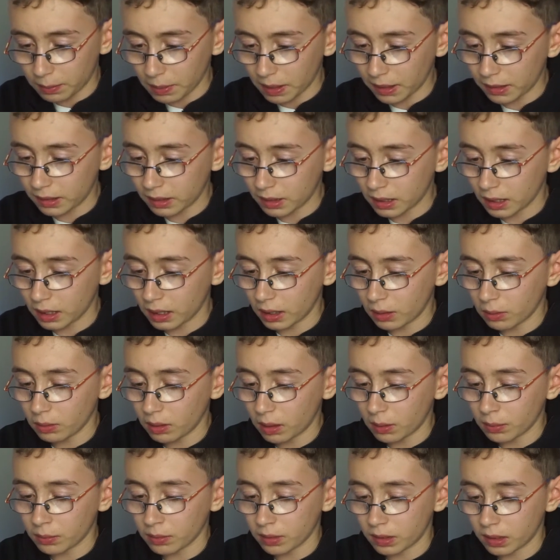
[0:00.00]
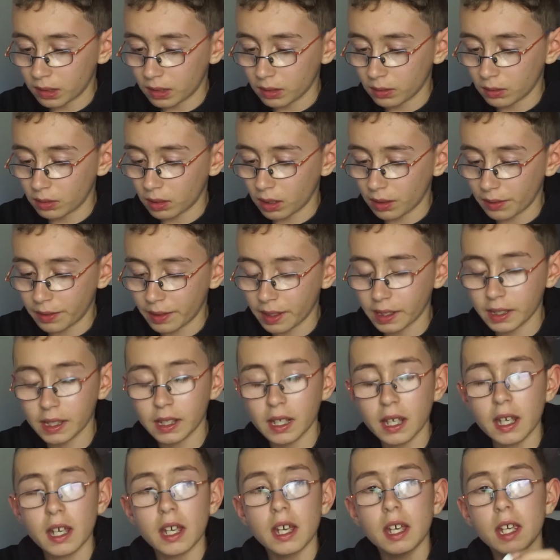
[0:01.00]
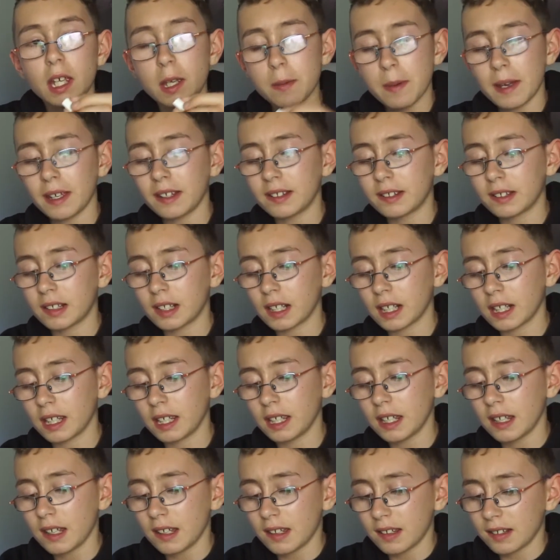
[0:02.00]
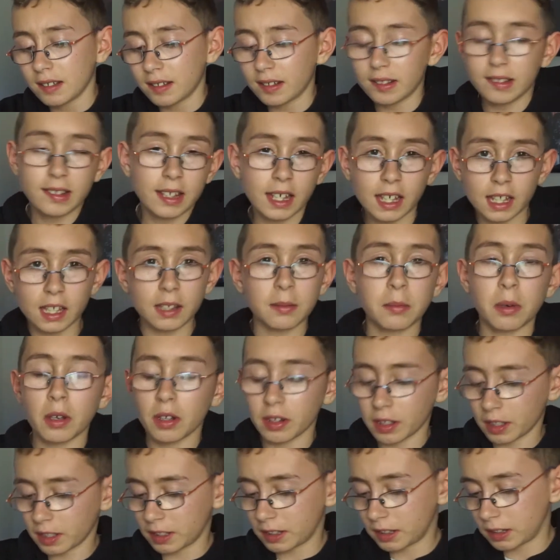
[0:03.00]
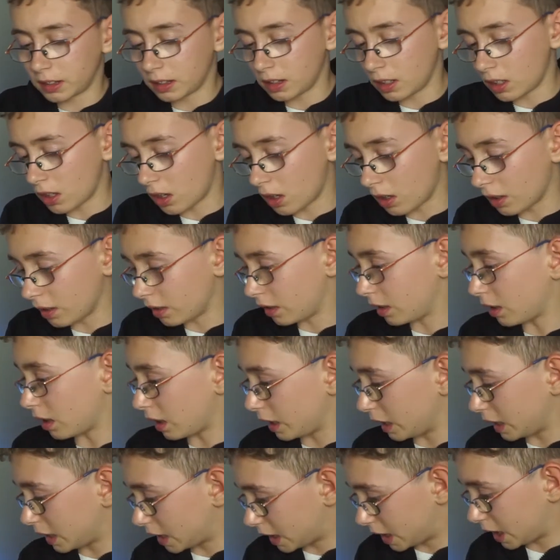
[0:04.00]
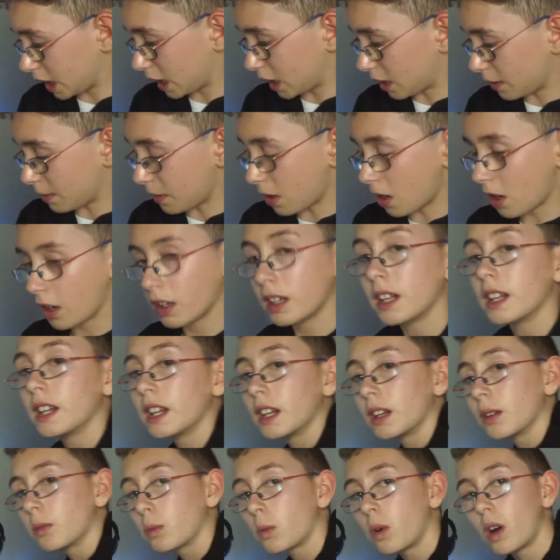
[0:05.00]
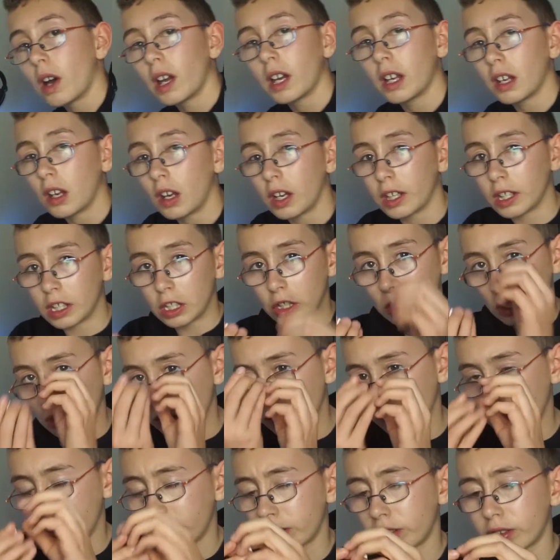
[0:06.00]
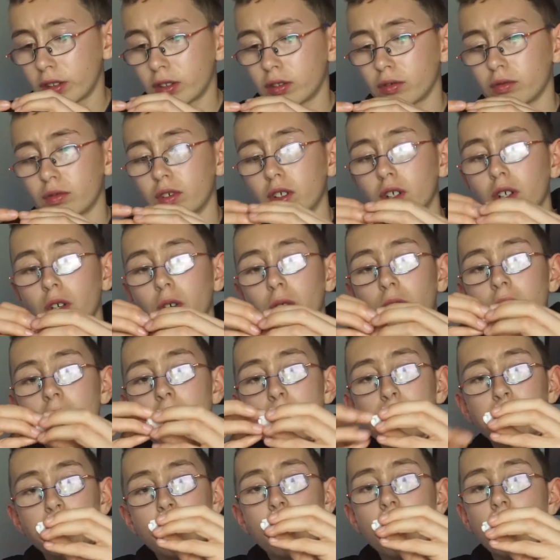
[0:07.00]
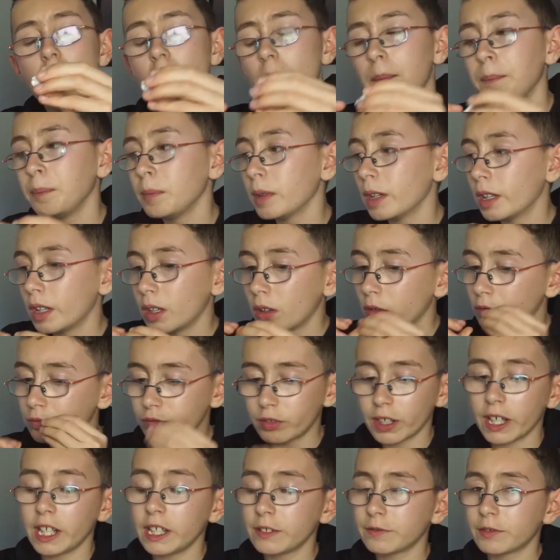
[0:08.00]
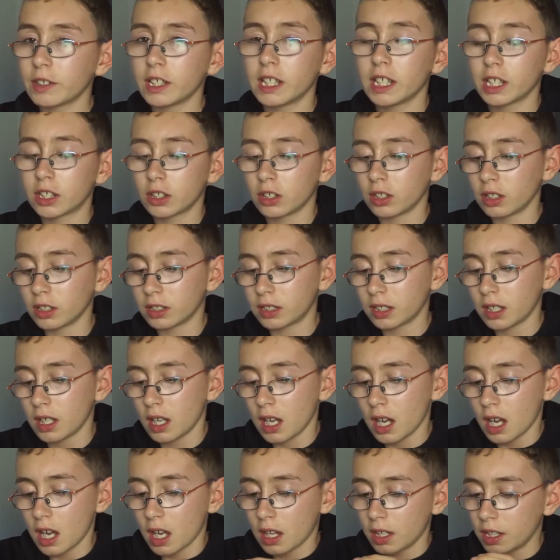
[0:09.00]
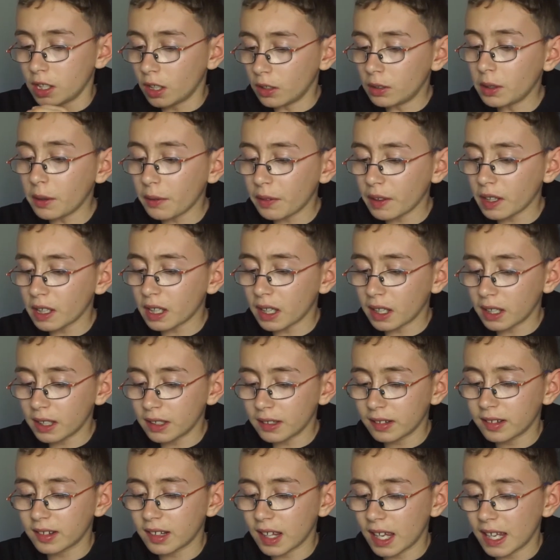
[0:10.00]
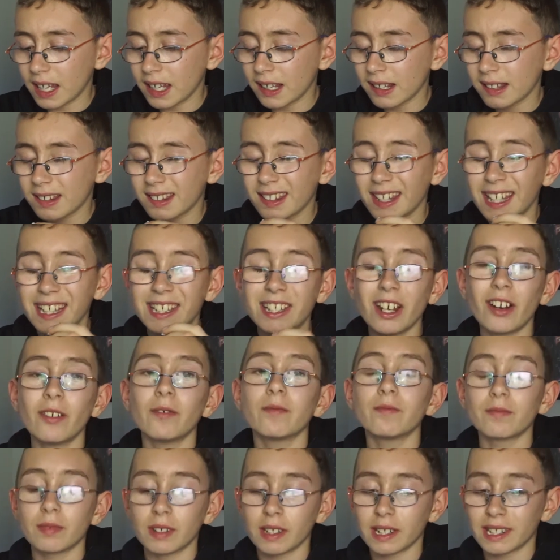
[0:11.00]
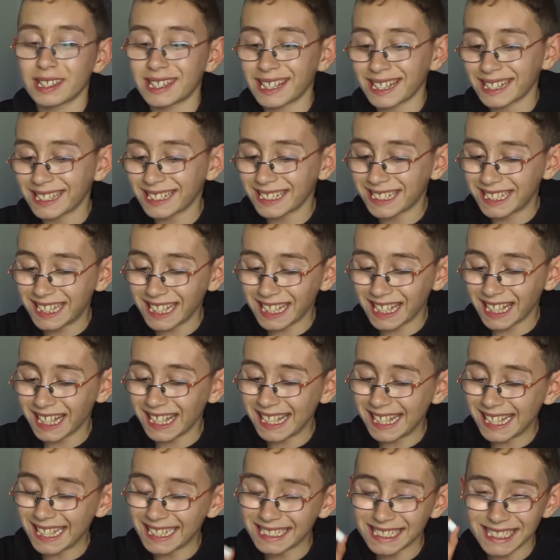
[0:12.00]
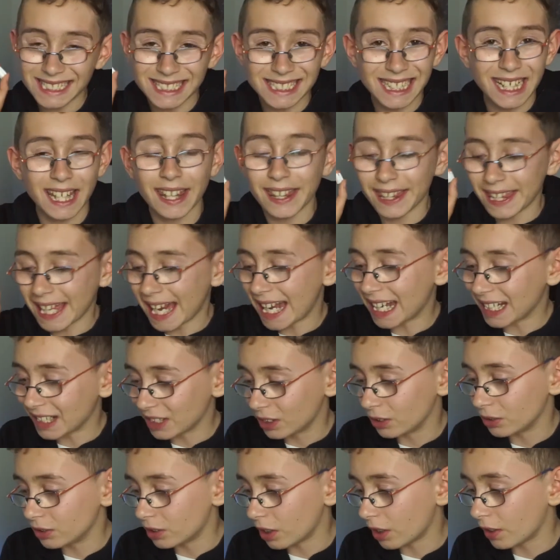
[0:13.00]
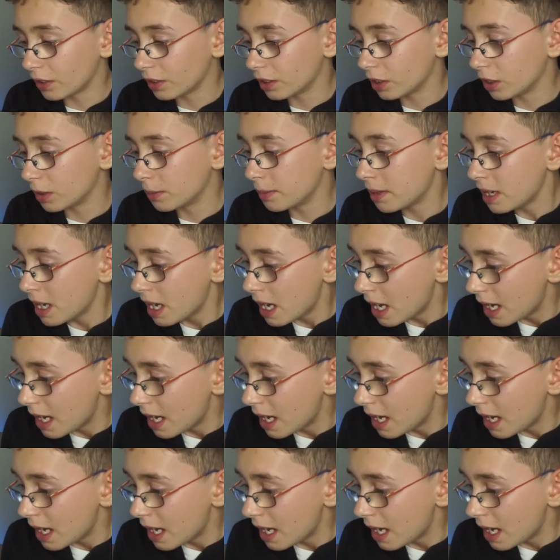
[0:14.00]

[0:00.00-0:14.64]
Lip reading: basically, oh, that one's still got a thing. You basically stick them on like you stick them on, and the wire like goes through that part. Really good. The only thing I can say is the sticky isn't that good on them.